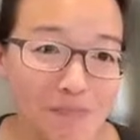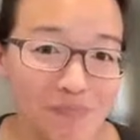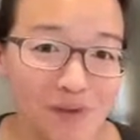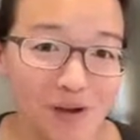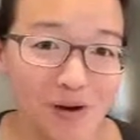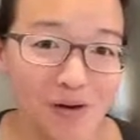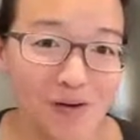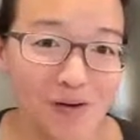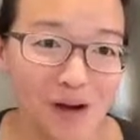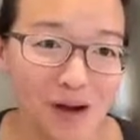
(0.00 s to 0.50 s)

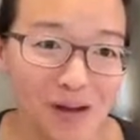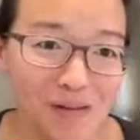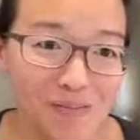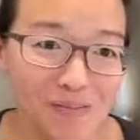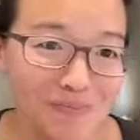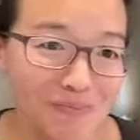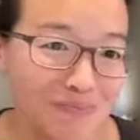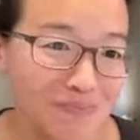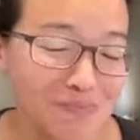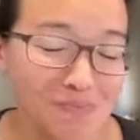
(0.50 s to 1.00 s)
not
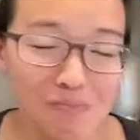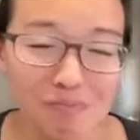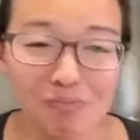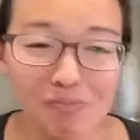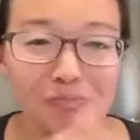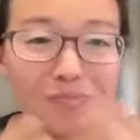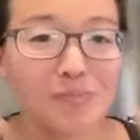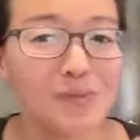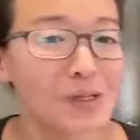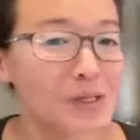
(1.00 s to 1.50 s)

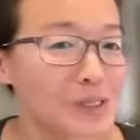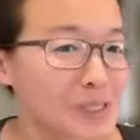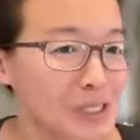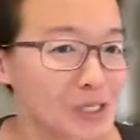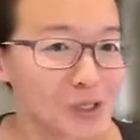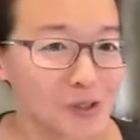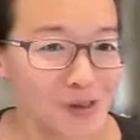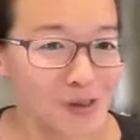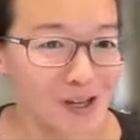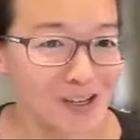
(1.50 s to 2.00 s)

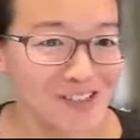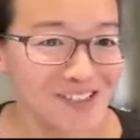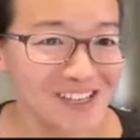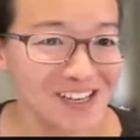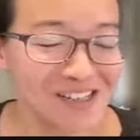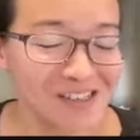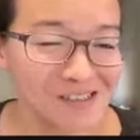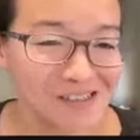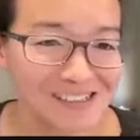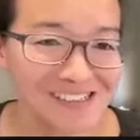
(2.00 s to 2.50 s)
near Los
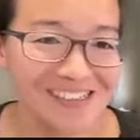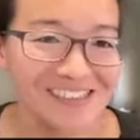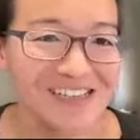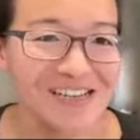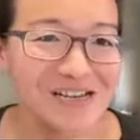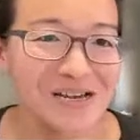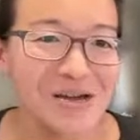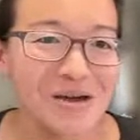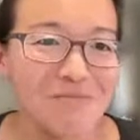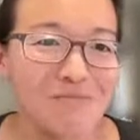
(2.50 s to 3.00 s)
Angeles,
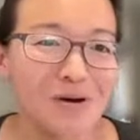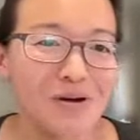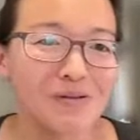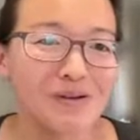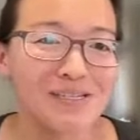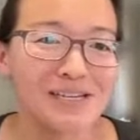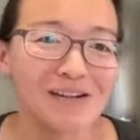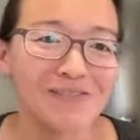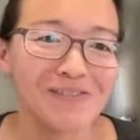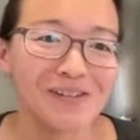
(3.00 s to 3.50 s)
but
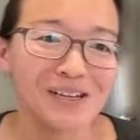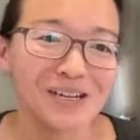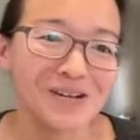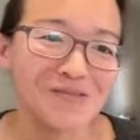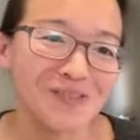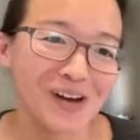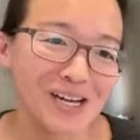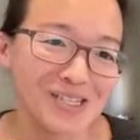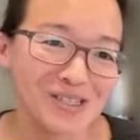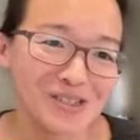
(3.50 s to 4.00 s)
we definitely
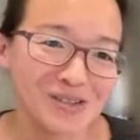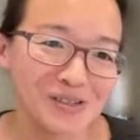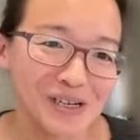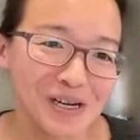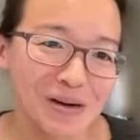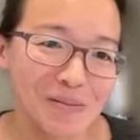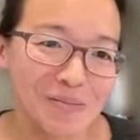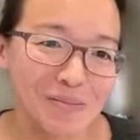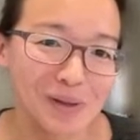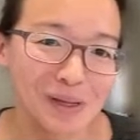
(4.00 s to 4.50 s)
invite you to
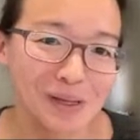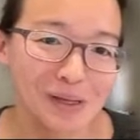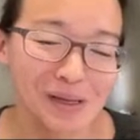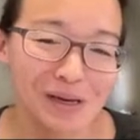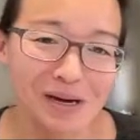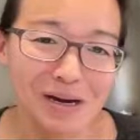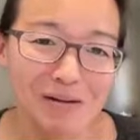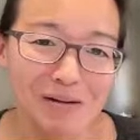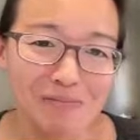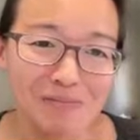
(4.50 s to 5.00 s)
come
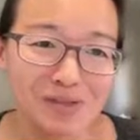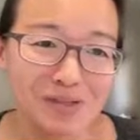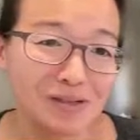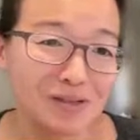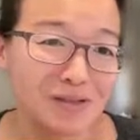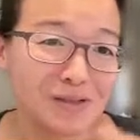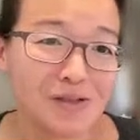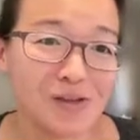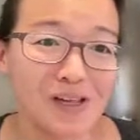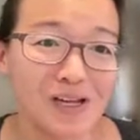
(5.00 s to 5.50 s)

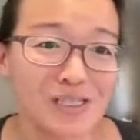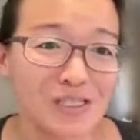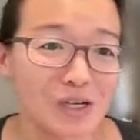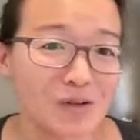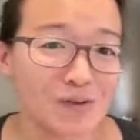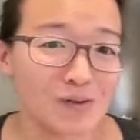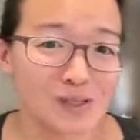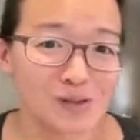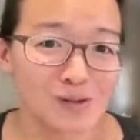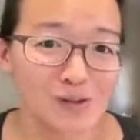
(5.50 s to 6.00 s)
to utilize our
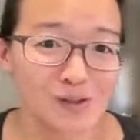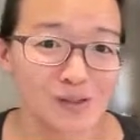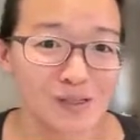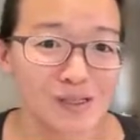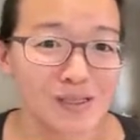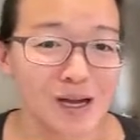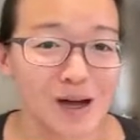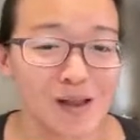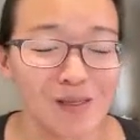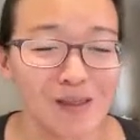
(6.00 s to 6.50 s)

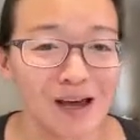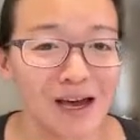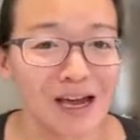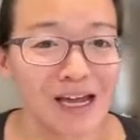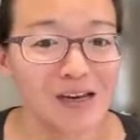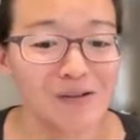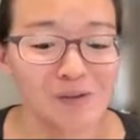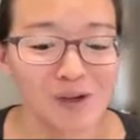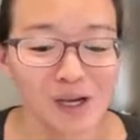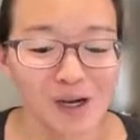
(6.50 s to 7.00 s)
resources
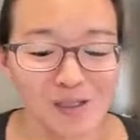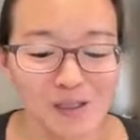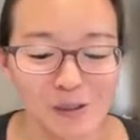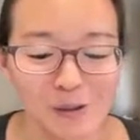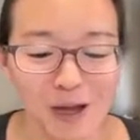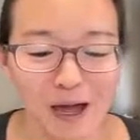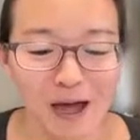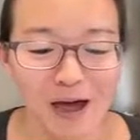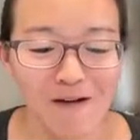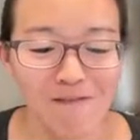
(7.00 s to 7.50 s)
online. We also
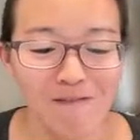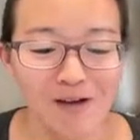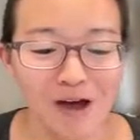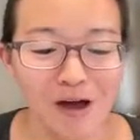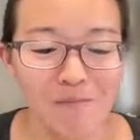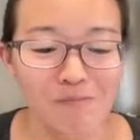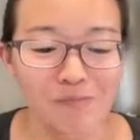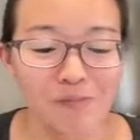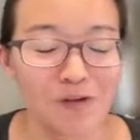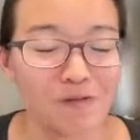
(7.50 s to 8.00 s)
have
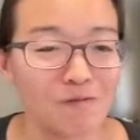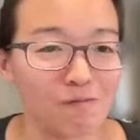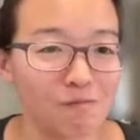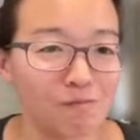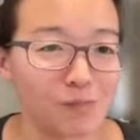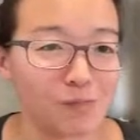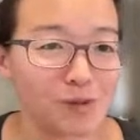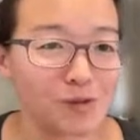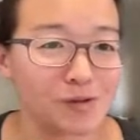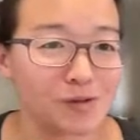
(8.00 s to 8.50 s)

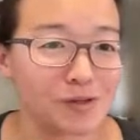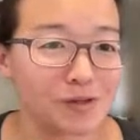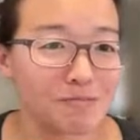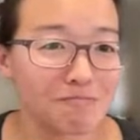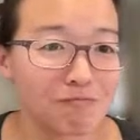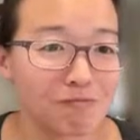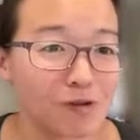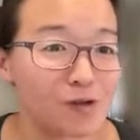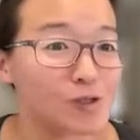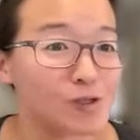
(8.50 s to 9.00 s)

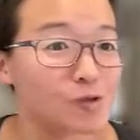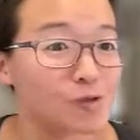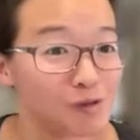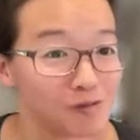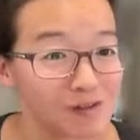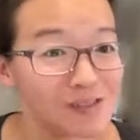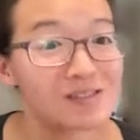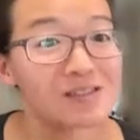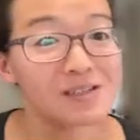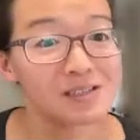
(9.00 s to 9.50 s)
museum virtual
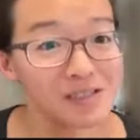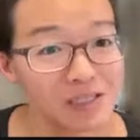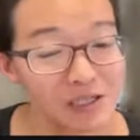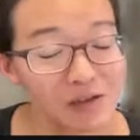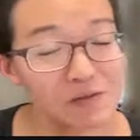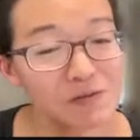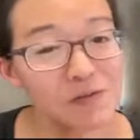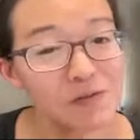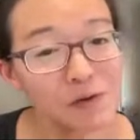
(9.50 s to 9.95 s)
visits. If